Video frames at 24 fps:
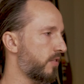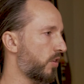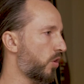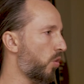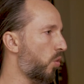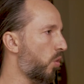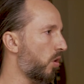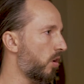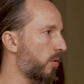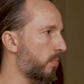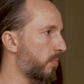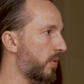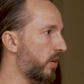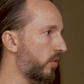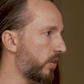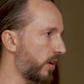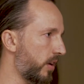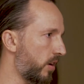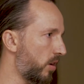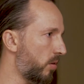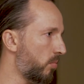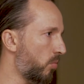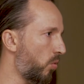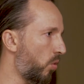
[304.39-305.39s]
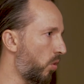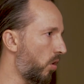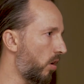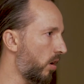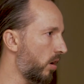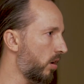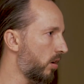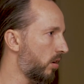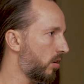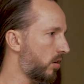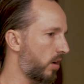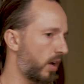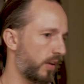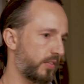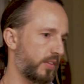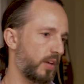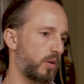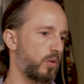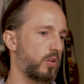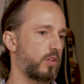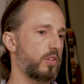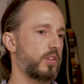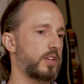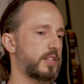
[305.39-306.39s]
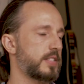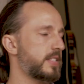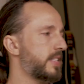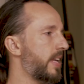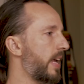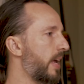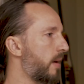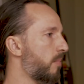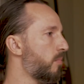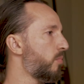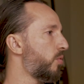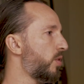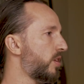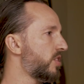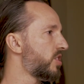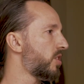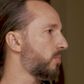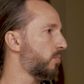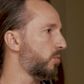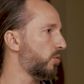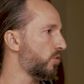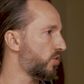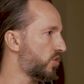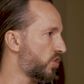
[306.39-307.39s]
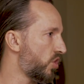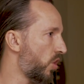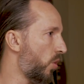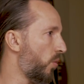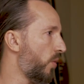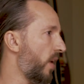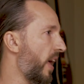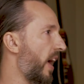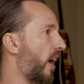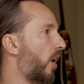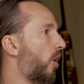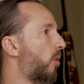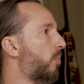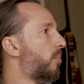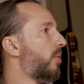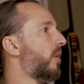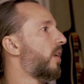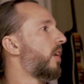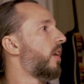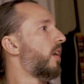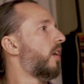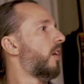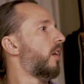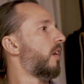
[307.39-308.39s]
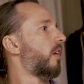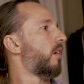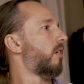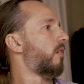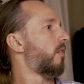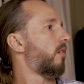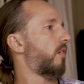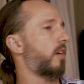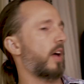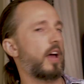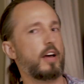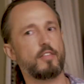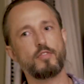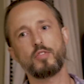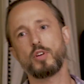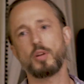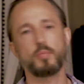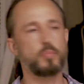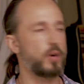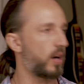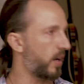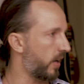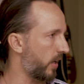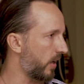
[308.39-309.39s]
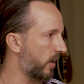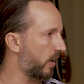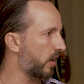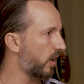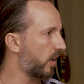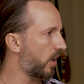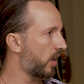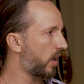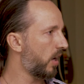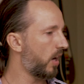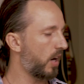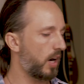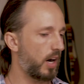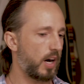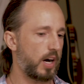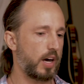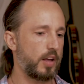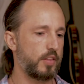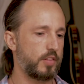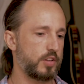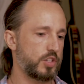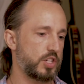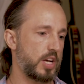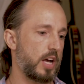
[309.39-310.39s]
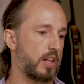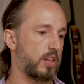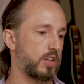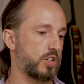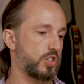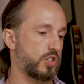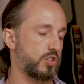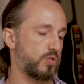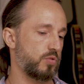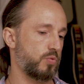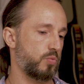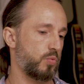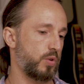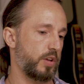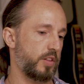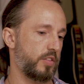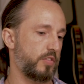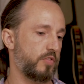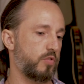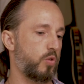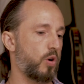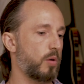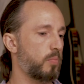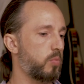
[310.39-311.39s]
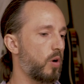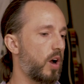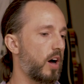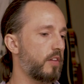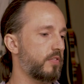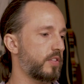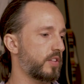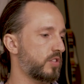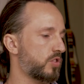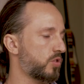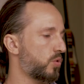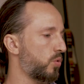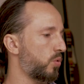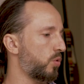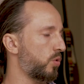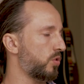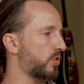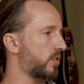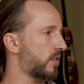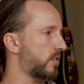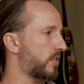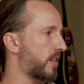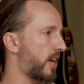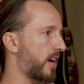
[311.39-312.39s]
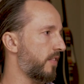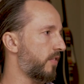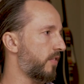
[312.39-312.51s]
have a quarter million or more. Not that the same principles don't help everybody. Uh, the challenge with for-profit schools is they